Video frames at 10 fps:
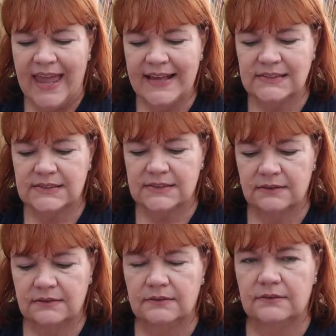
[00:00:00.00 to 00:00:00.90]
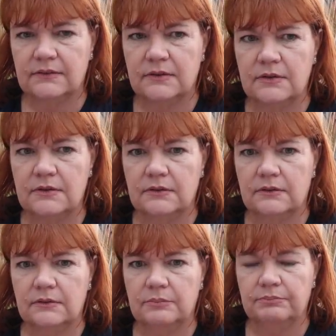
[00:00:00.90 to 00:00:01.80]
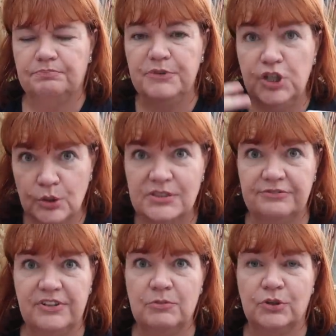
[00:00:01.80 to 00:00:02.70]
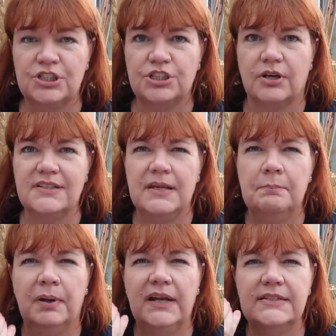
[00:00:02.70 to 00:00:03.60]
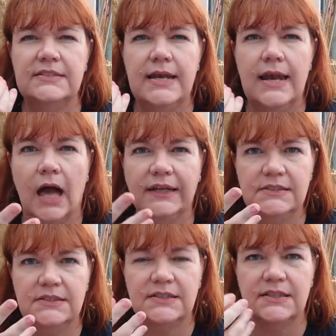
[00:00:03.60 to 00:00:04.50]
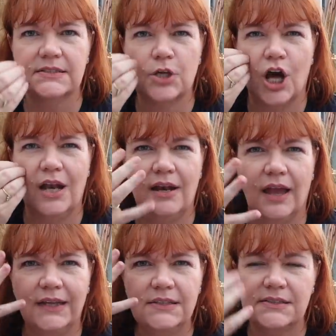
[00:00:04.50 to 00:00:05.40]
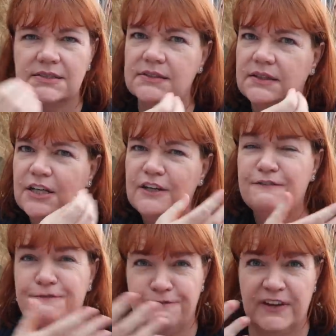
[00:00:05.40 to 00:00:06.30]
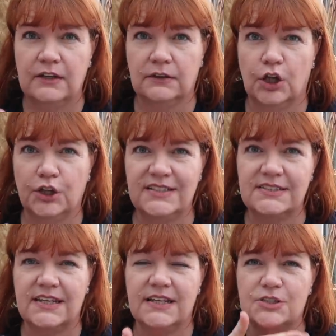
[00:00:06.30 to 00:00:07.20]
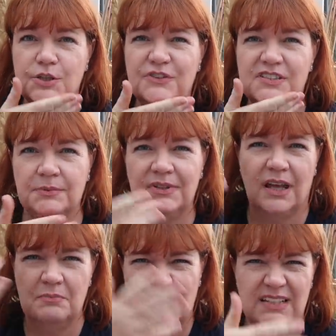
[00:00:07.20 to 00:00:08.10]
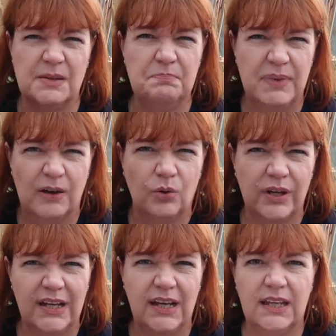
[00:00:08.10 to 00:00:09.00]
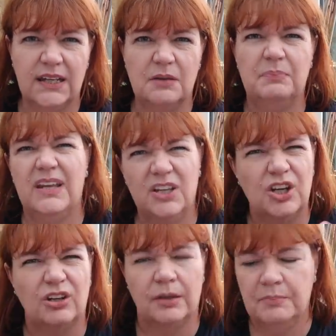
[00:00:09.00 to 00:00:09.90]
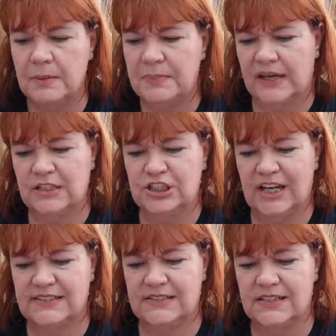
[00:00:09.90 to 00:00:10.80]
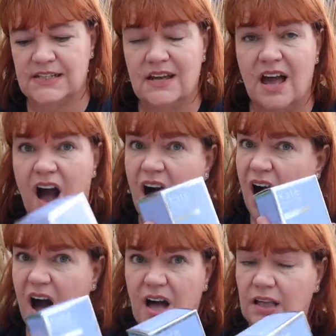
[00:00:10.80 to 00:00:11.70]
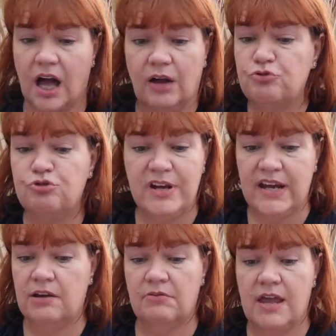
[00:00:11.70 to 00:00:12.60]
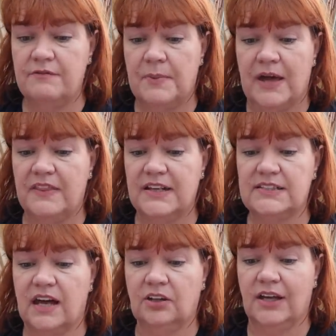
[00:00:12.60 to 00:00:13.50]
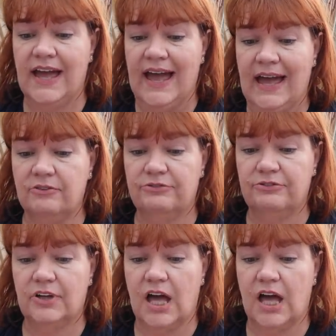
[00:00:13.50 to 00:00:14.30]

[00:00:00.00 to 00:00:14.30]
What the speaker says: It's beautifully moisturising, but it's light. It's got a light feel on the skin. So if you're someone like me that's a bit oily and a bit, you know, can be a bit congested, I really rave about this. And I have,